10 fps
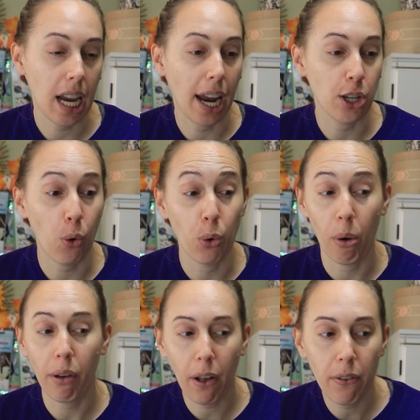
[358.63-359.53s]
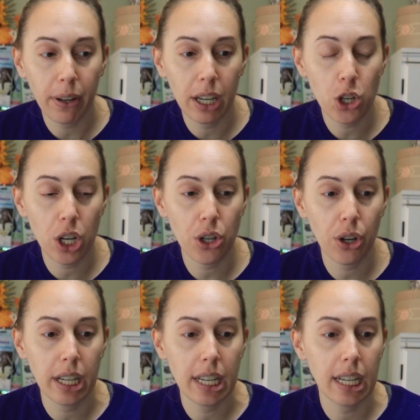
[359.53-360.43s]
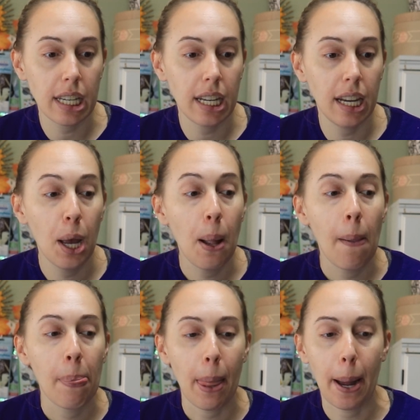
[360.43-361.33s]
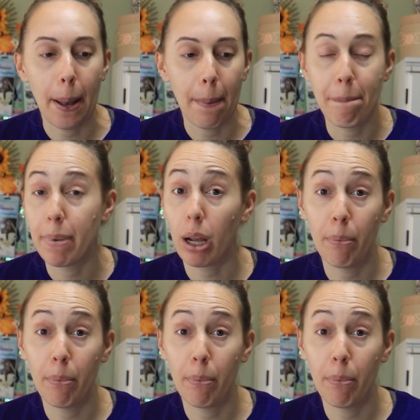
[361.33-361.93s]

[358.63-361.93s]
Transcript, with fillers: I don't know if I'll finish it during D and D, um, but